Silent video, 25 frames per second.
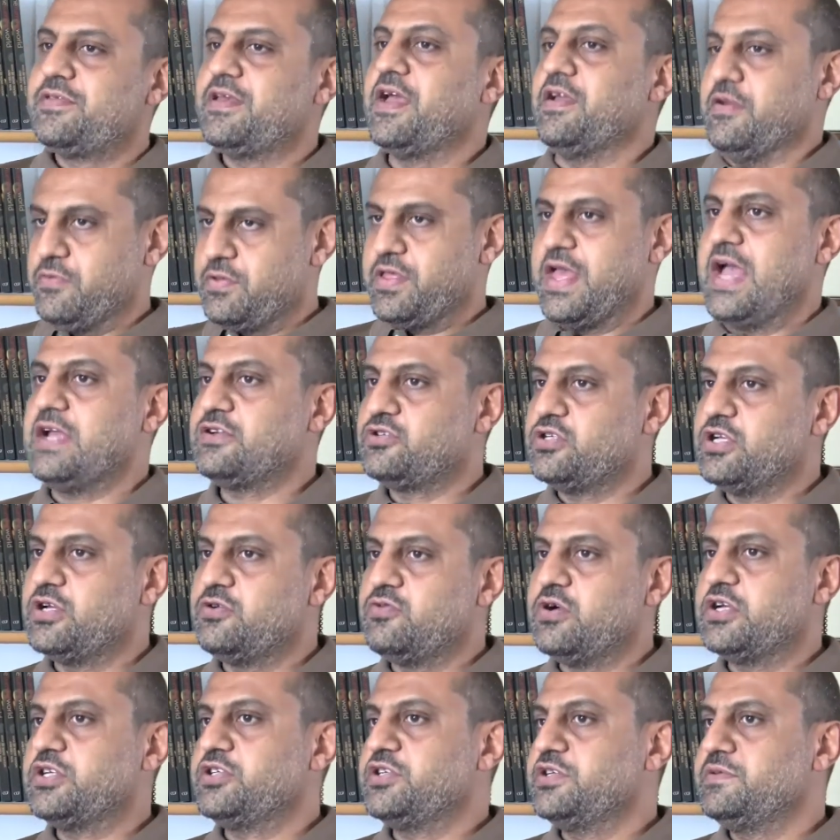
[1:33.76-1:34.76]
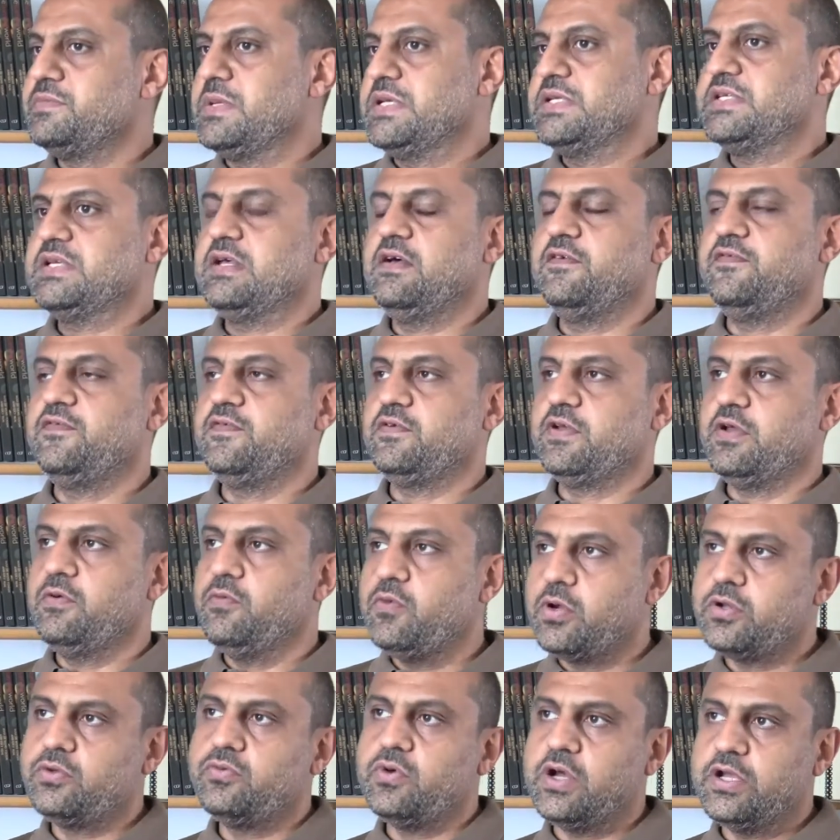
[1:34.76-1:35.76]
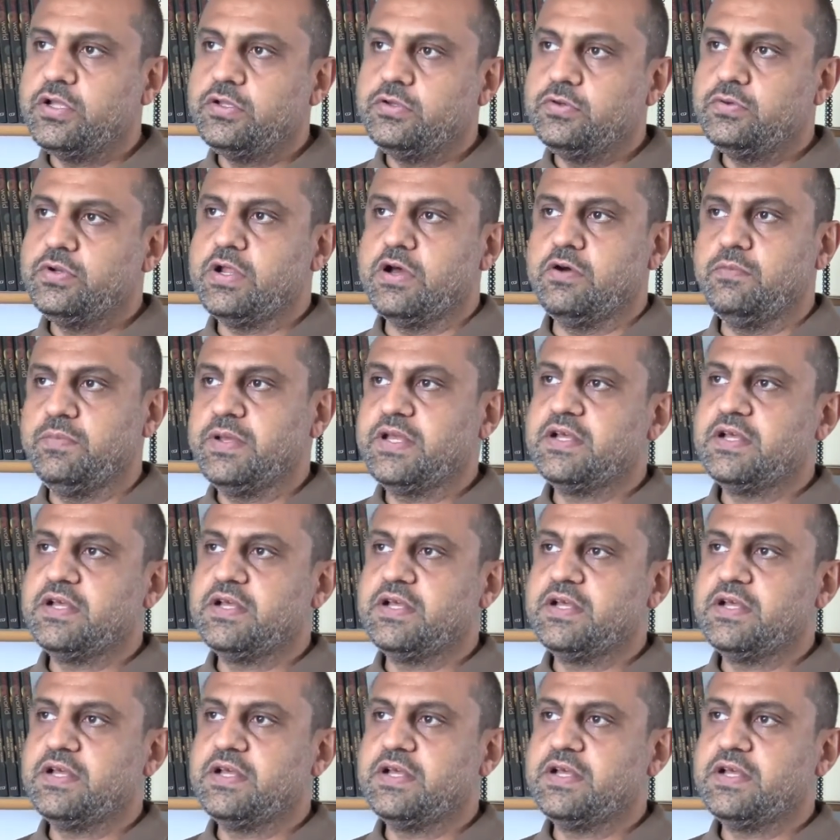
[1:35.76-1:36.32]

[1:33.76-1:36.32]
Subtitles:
actually questioning myself, okay, what do I do now?